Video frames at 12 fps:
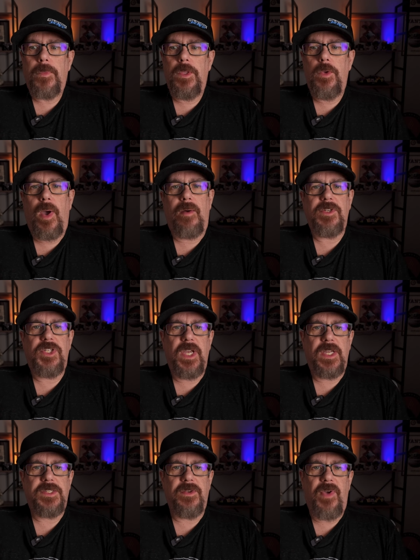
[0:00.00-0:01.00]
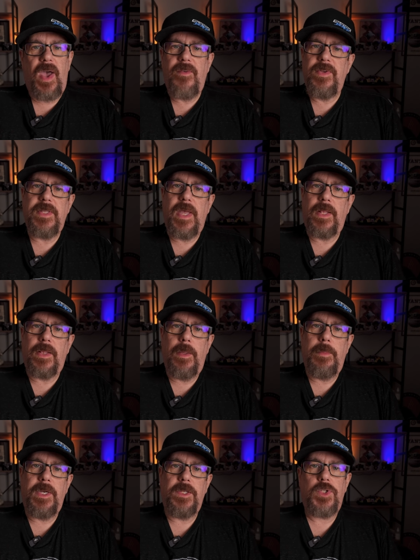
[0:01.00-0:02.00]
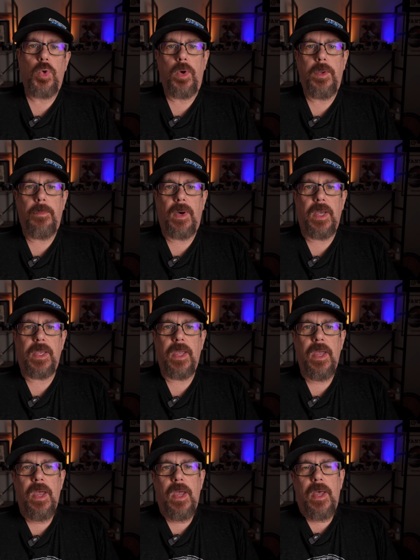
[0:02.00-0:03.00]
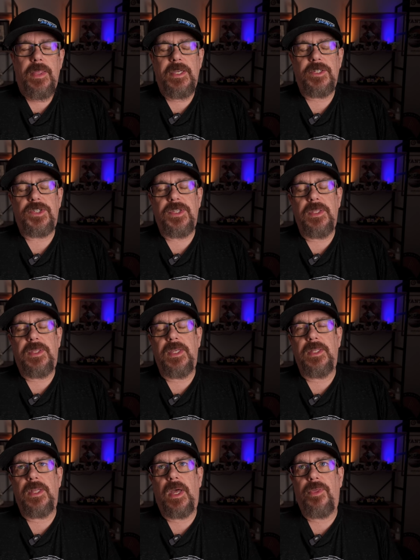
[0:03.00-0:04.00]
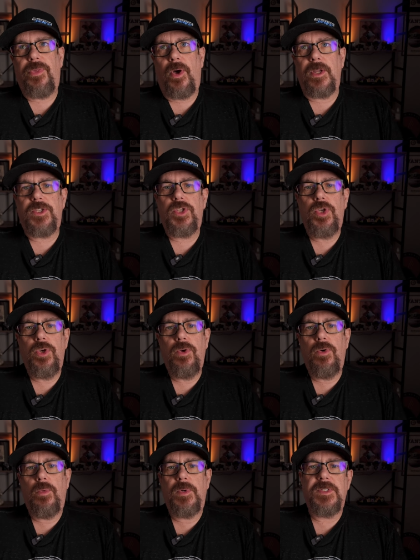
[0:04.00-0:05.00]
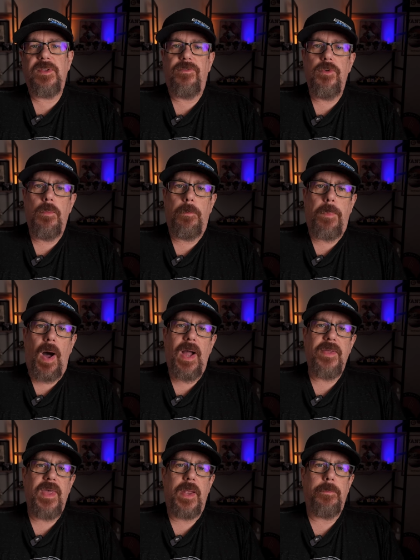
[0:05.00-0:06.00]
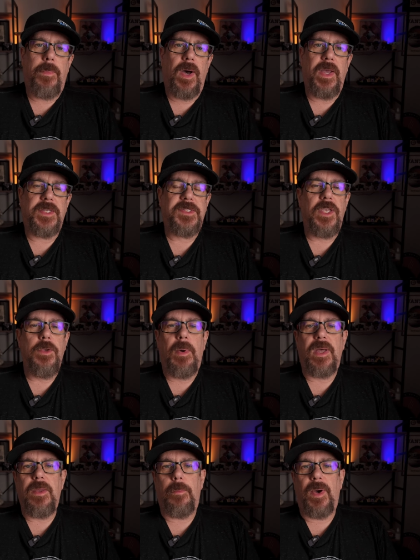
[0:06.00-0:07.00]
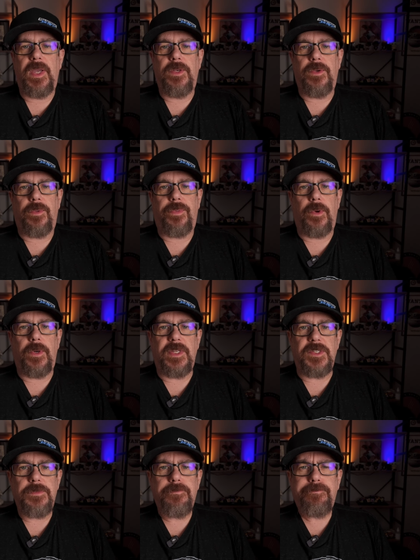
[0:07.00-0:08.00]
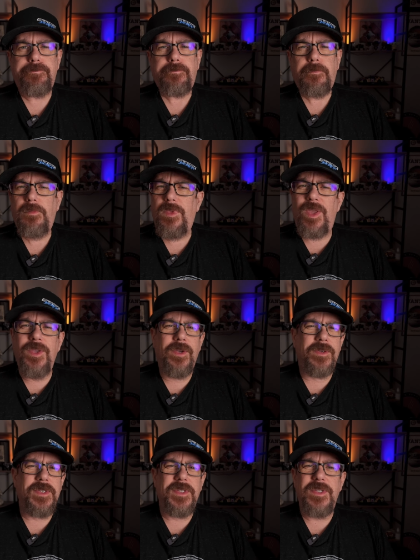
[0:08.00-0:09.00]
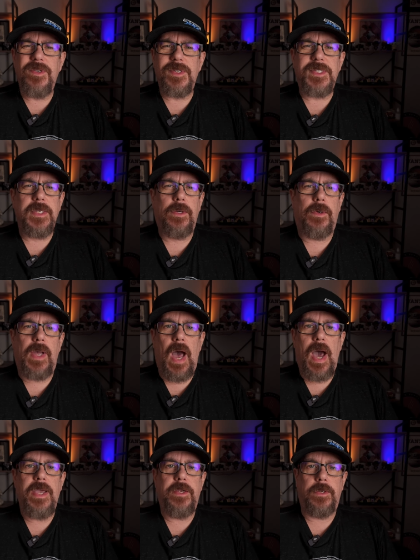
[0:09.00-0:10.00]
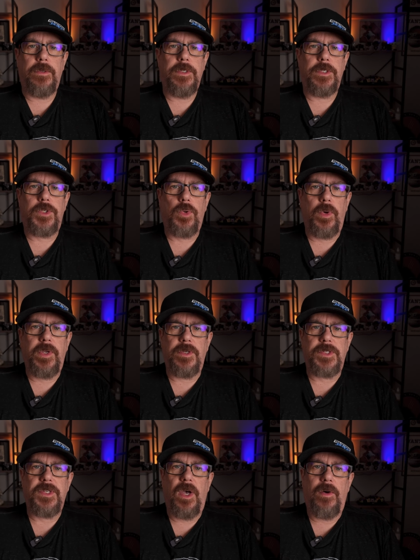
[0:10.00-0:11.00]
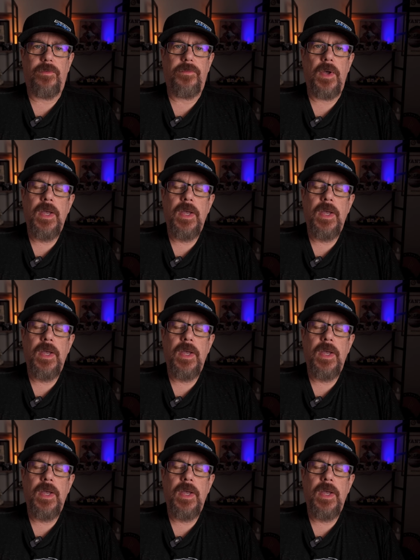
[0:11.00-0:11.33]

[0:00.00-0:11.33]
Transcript: you have a chance of having that limited touring bike. The interesting thing that I thought too was if you buy that bike, say you buy that bike in your 30s, you're, you're a single guy, you're doing your touring yourself.